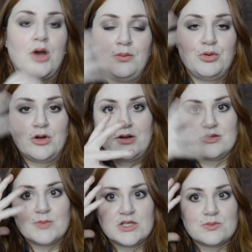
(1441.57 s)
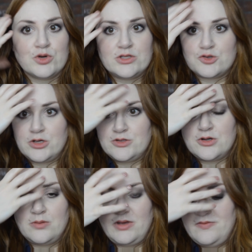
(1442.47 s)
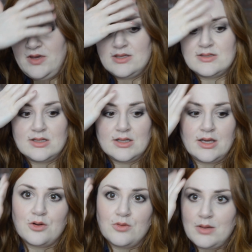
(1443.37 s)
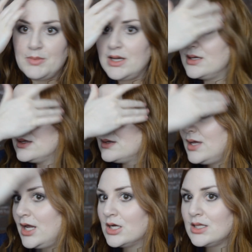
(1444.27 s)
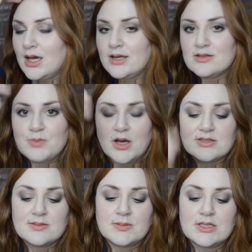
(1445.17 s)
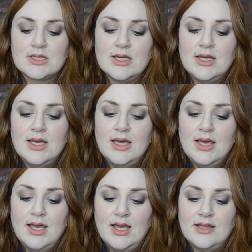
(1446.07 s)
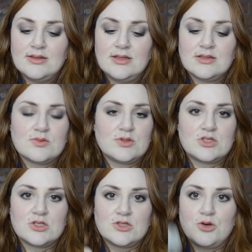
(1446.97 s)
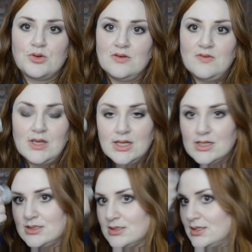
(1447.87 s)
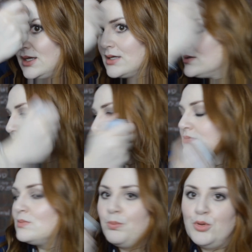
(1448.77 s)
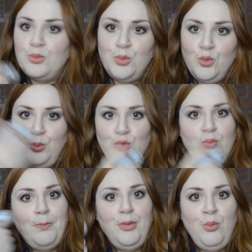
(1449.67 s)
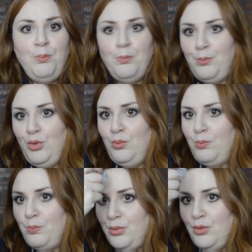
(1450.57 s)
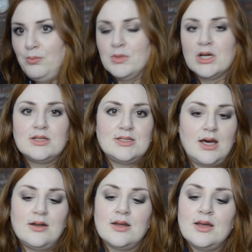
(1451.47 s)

to put on as much moisturizer on my face and like around my hairline as possible. And this was just so convenient to like boop, boop, boop, boop, boop, boop, done.